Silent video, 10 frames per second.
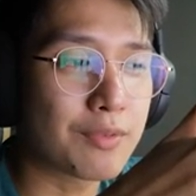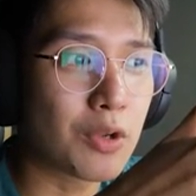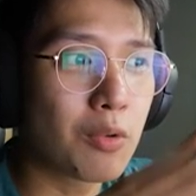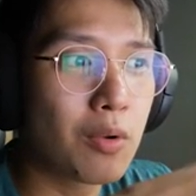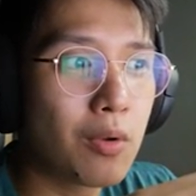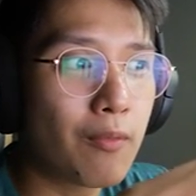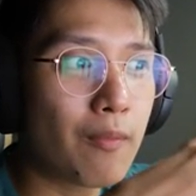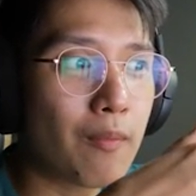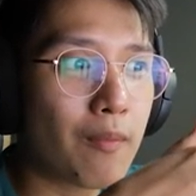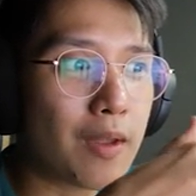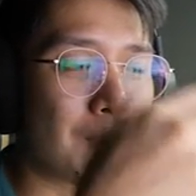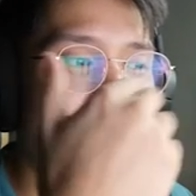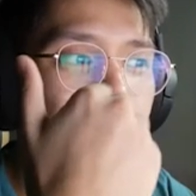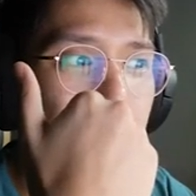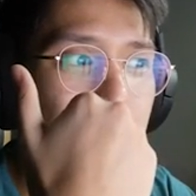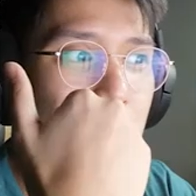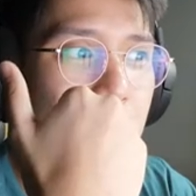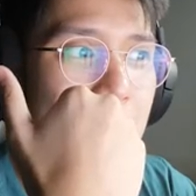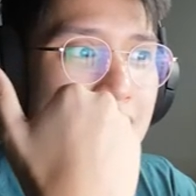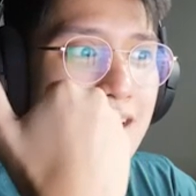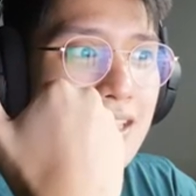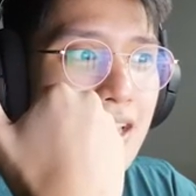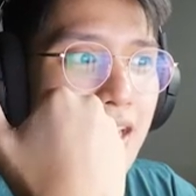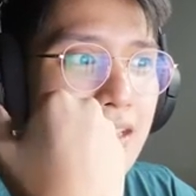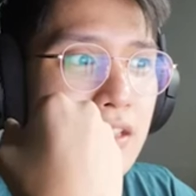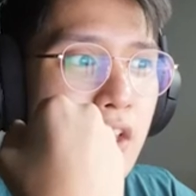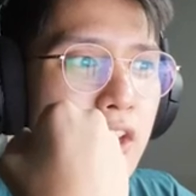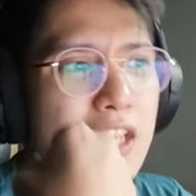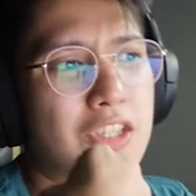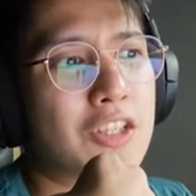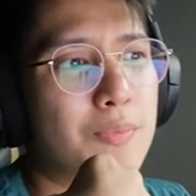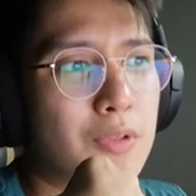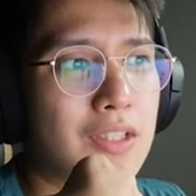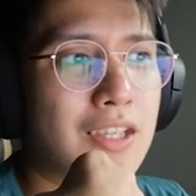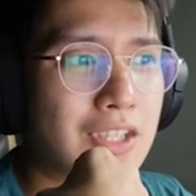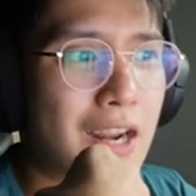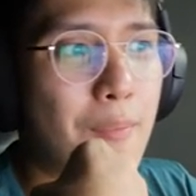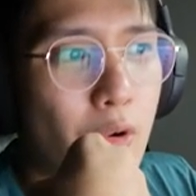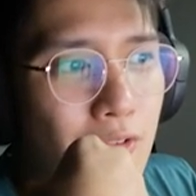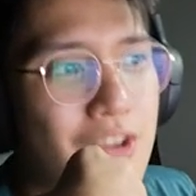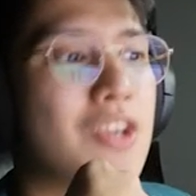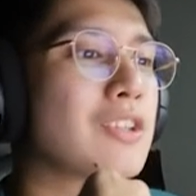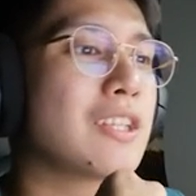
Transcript: So in my opinion, they said that, okay, let's just put a disk drive over here.